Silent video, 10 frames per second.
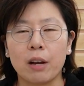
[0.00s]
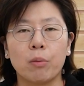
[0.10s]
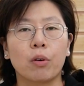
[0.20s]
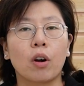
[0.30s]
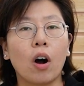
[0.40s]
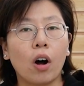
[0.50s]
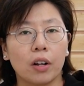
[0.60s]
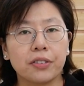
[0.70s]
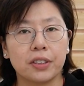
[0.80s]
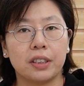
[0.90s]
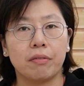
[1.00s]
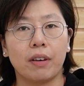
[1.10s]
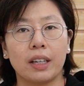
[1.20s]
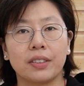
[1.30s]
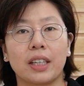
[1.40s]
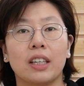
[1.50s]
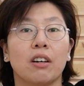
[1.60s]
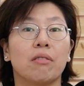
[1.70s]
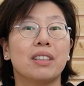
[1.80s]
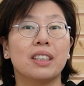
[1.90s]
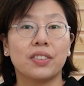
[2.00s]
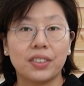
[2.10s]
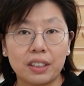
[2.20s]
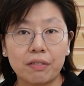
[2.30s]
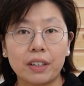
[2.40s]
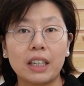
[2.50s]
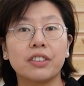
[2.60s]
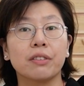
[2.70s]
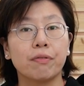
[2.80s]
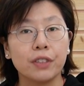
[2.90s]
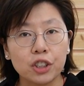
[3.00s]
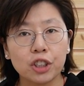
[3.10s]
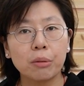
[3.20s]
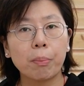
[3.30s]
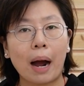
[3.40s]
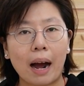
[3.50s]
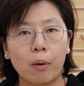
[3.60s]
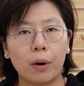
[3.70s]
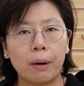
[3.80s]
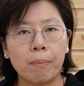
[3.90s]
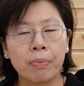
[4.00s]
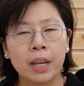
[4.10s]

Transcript: It will cause the device cannot receive sufficient power.